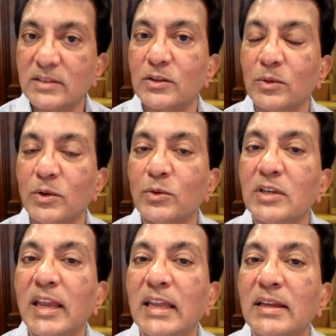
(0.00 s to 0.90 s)
So you
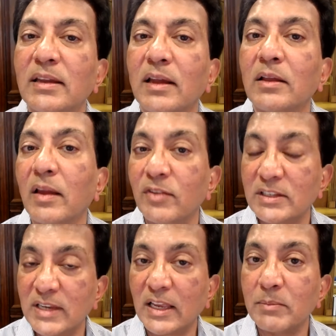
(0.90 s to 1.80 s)
take, if it's
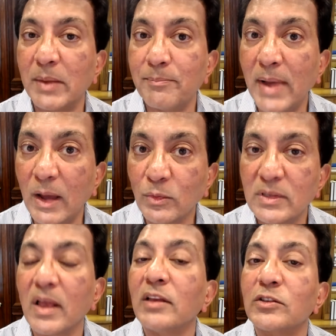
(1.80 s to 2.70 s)
taken by mouth,
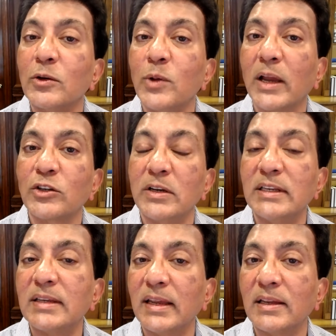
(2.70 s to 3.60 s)
so you actually
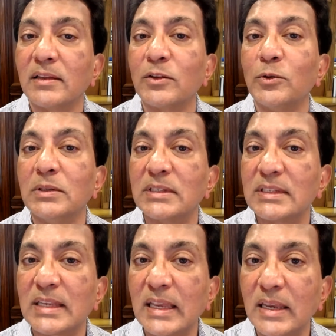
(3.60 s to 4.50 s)
take it through the
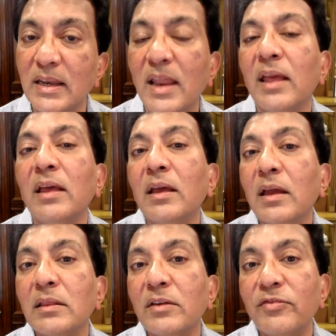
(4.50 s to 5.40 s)
skin
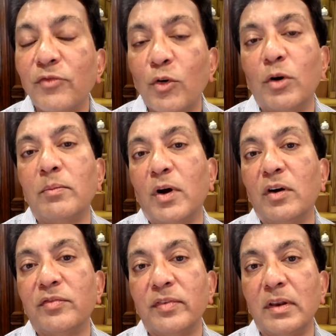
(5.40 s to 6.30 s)
in the form
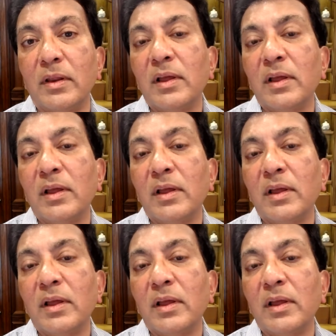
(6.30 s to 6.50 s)
of